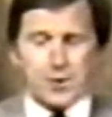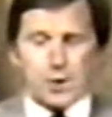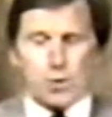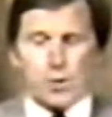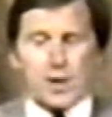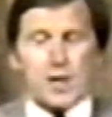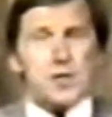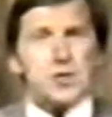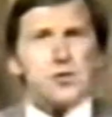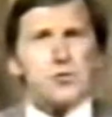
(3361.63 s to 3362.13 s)

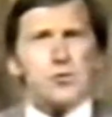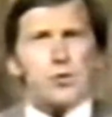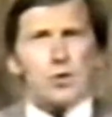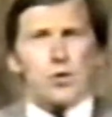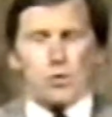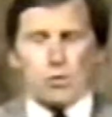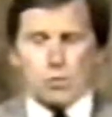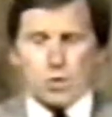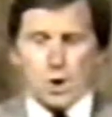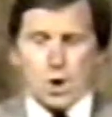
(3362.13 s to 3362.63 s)
theory is
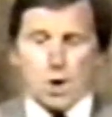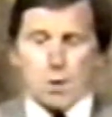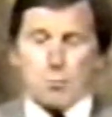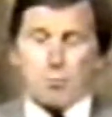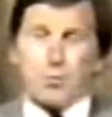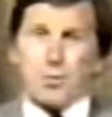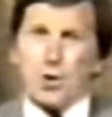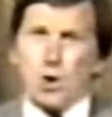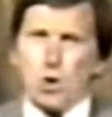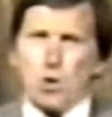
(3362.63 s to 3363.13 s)
true
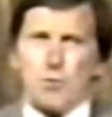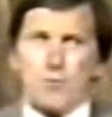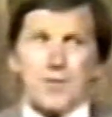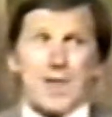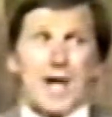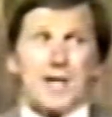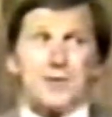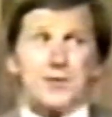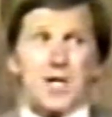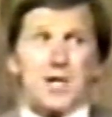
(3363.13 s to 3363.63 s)
prove
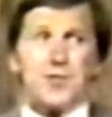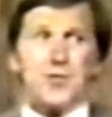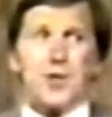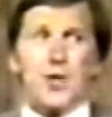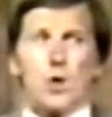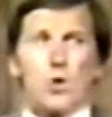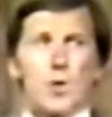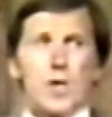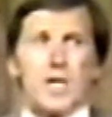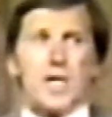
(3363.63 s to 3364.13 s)
that the
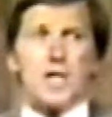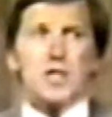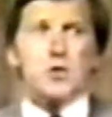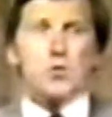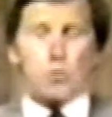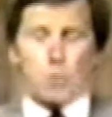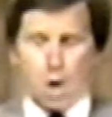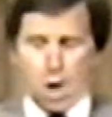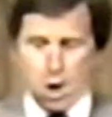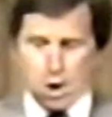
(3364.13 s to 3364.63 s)
theory is
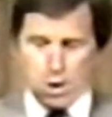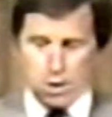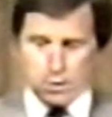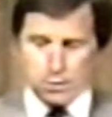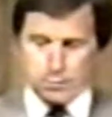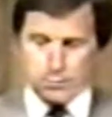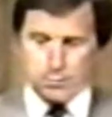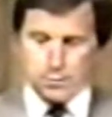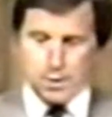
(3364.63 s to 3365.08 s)
wrong?